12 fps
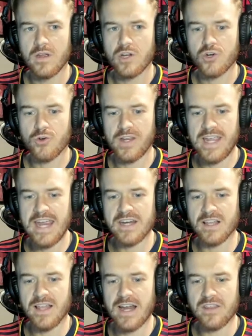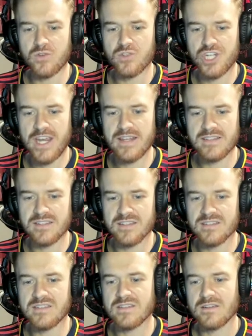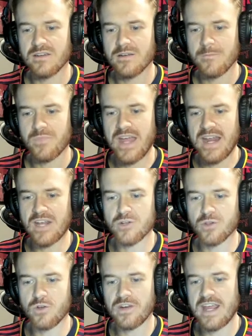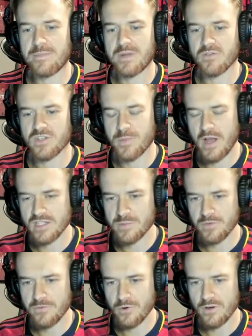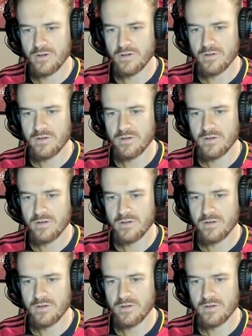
create a lot of those chances that Edu Löwen had been responsible for?